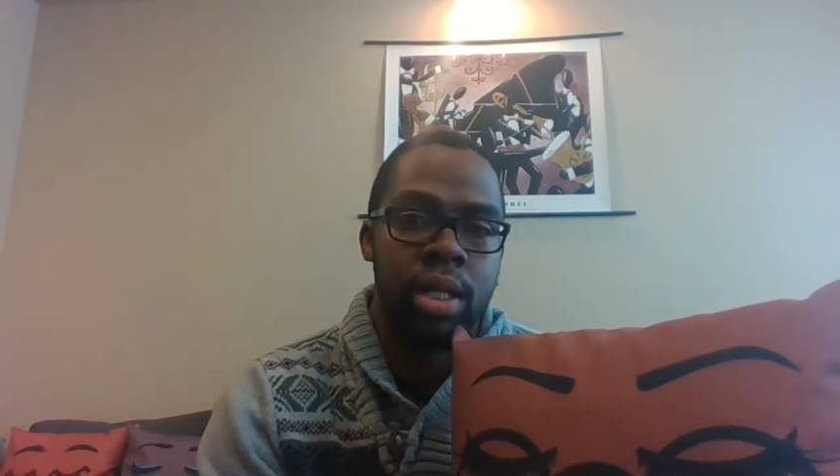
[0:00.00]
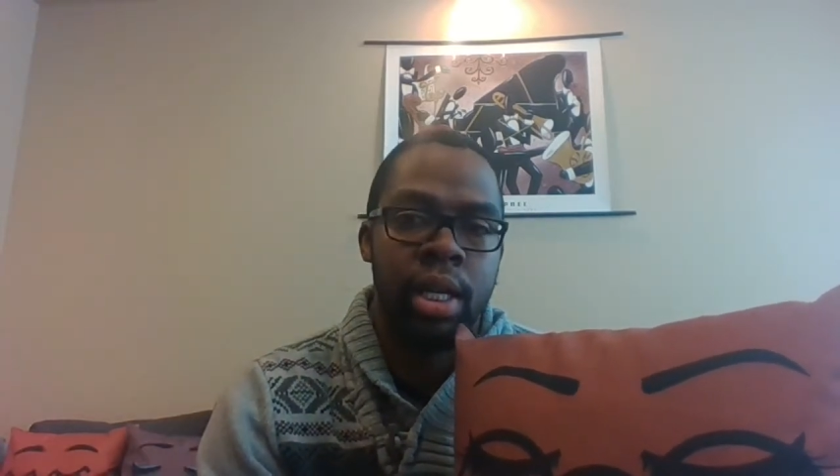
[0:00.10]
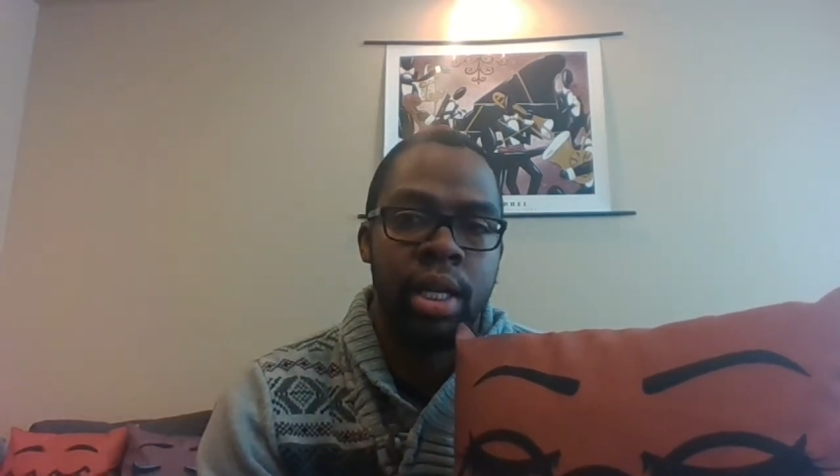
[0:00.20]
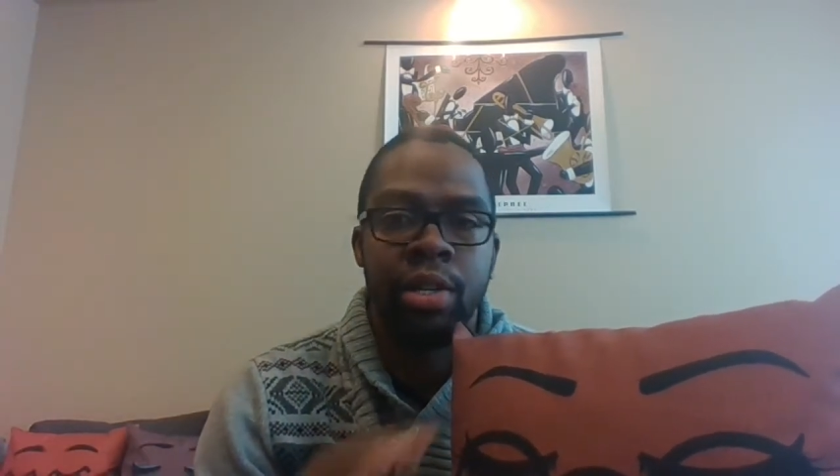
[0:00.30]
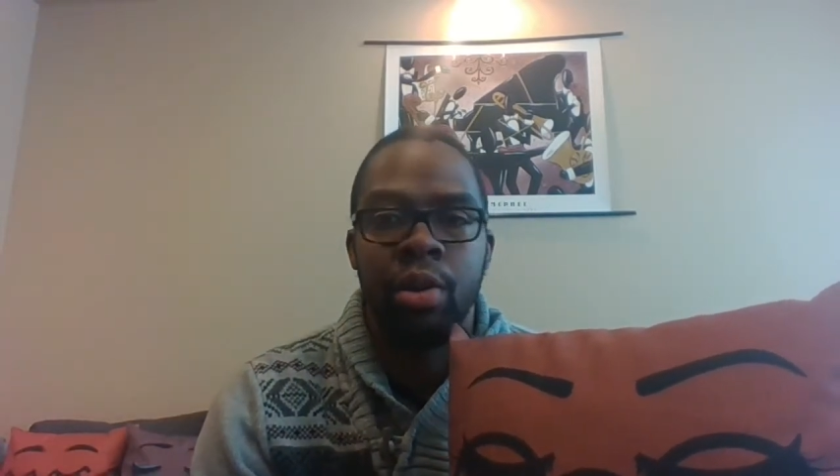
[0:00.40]

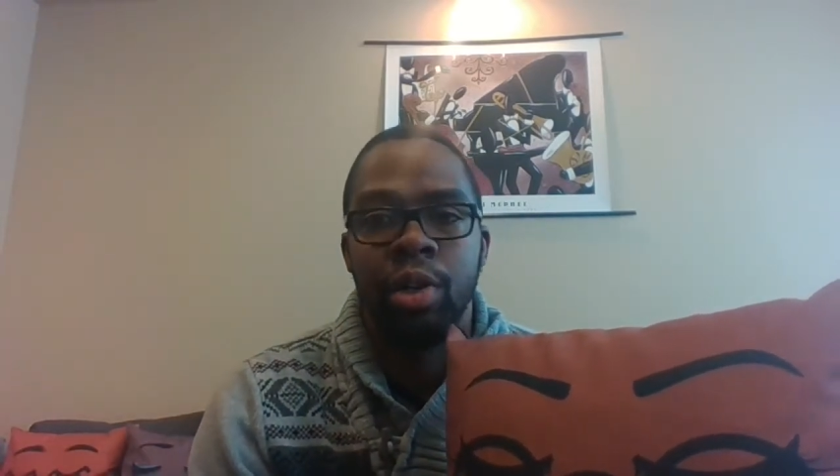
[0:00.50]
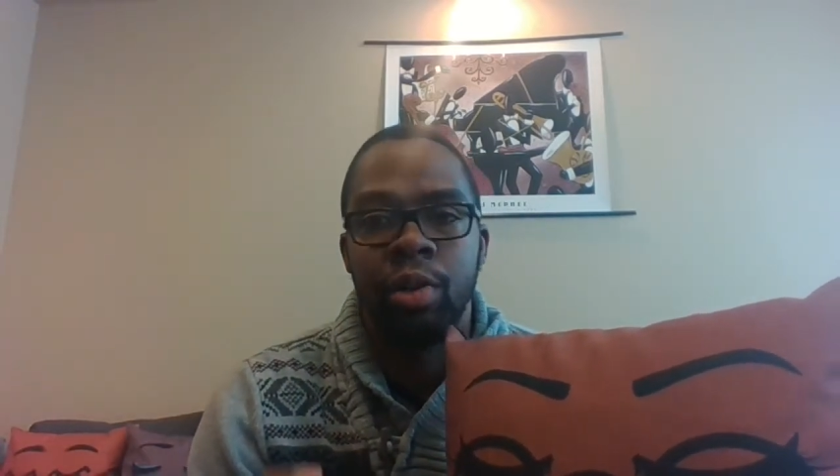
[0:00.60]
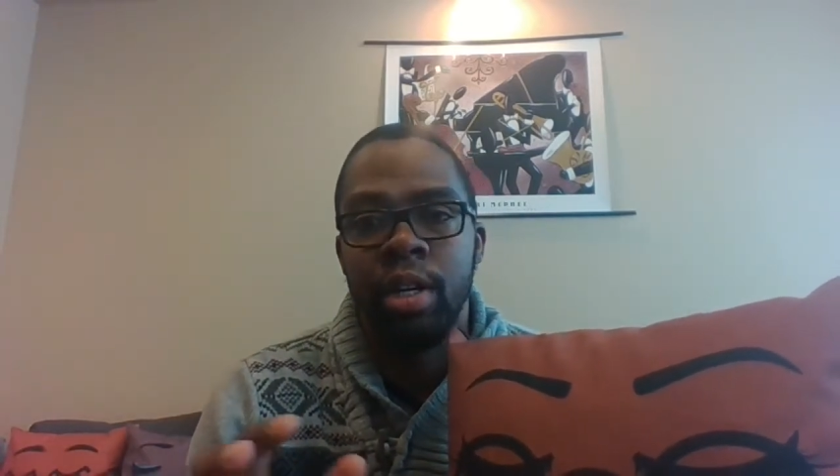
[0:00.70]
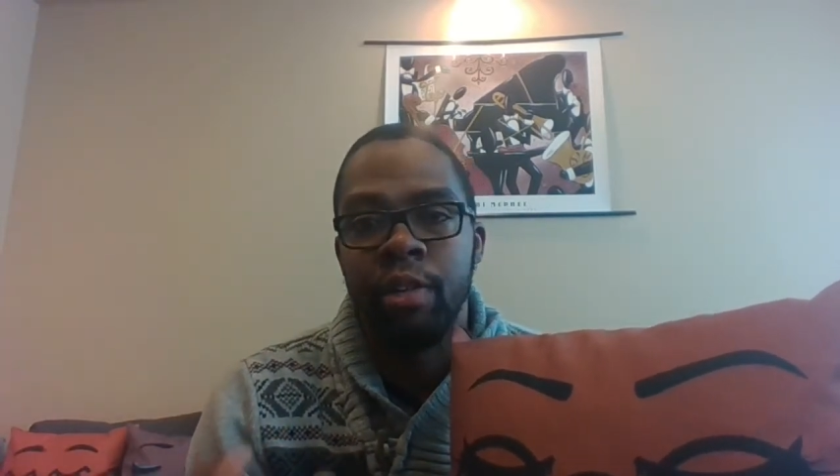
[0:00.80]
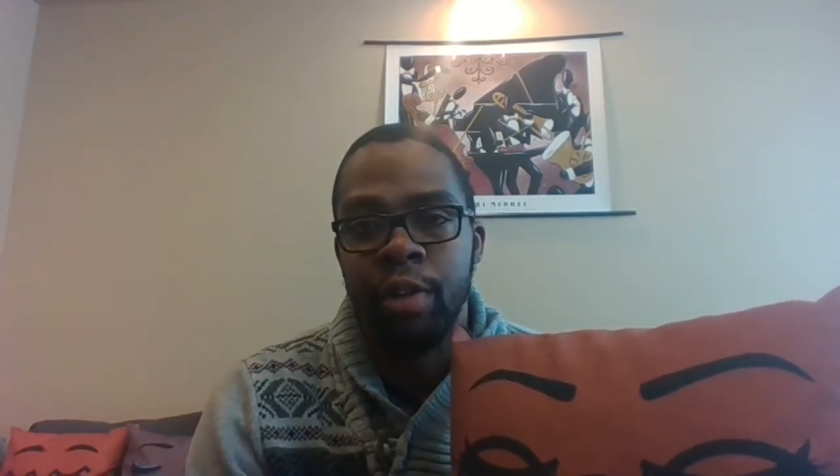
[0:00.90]
and they turned
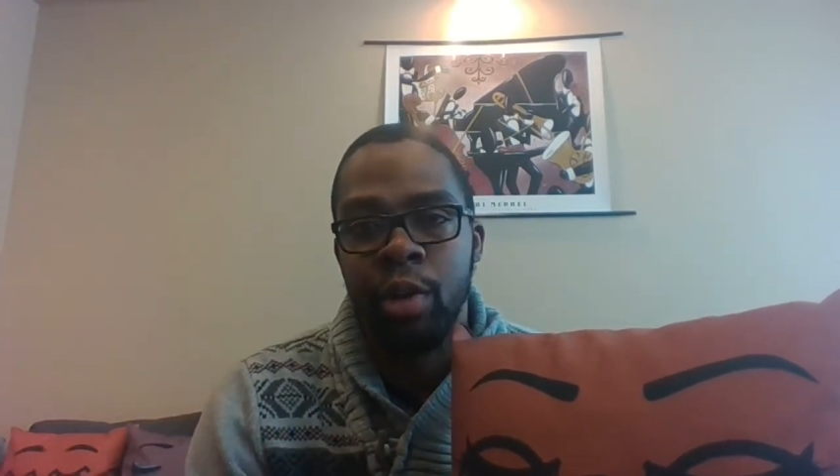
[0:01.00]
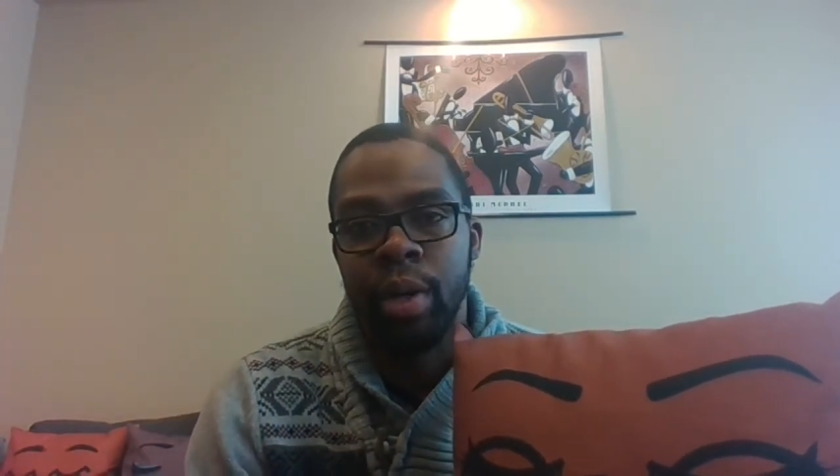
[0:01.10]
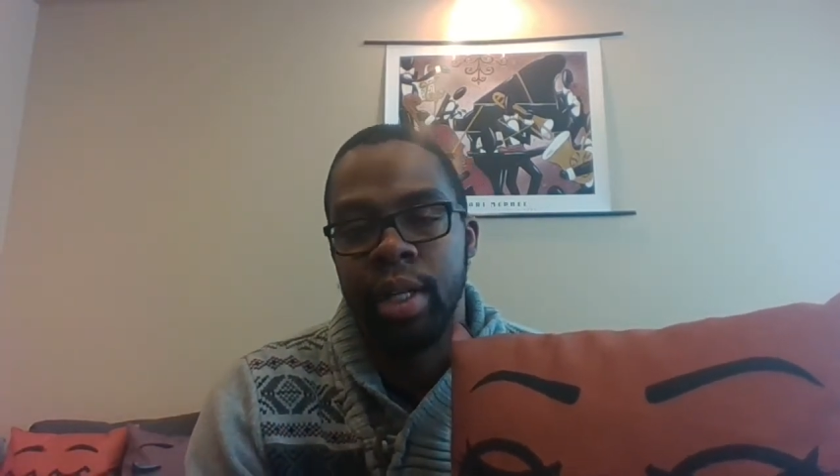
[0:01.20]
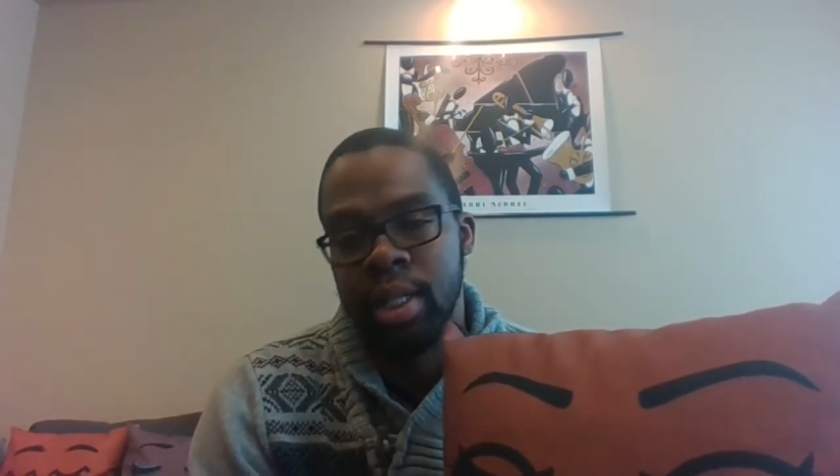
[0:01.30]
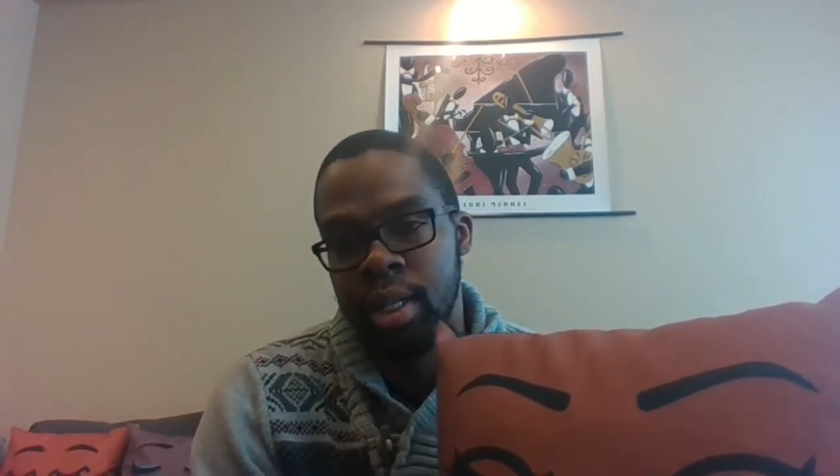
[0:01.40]
around in a few
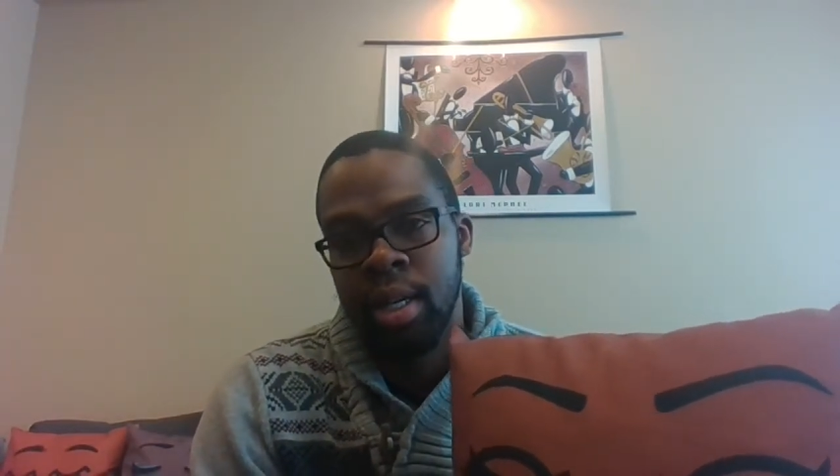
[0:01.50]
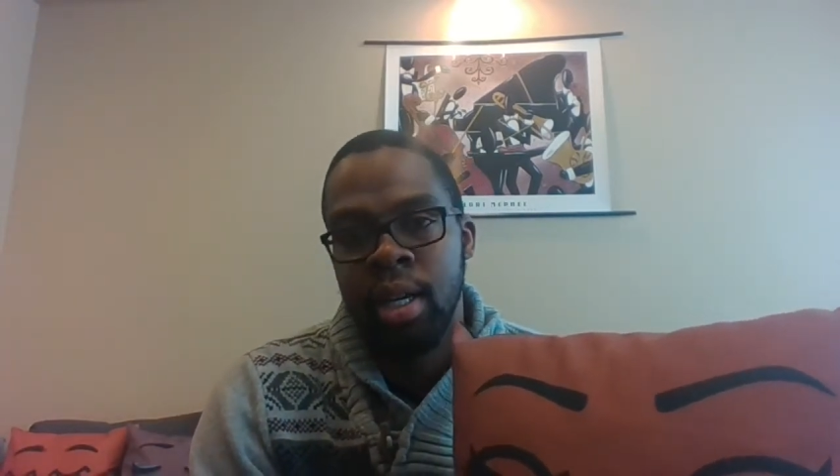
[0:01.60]
weeks.